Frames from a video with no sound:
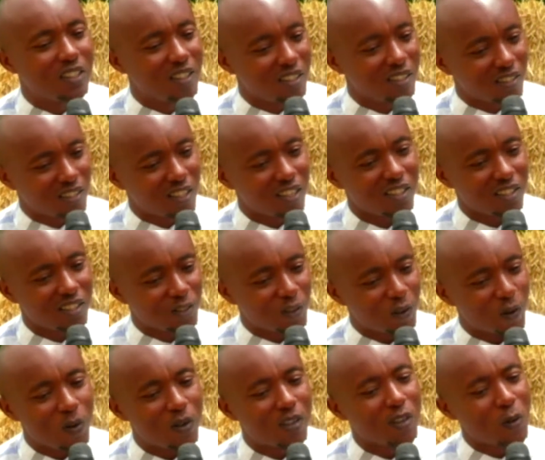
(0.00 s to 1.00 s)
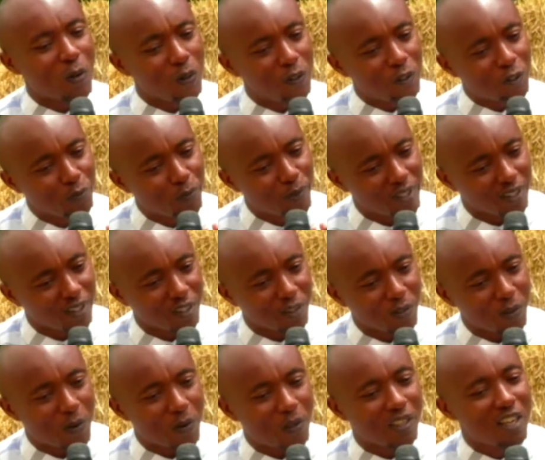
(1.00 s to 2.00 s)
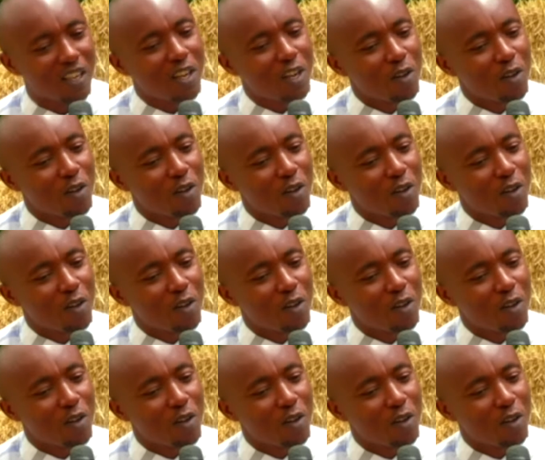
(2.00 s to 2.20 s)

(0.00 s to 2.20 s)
The Son is God. The Holy Spirit is God.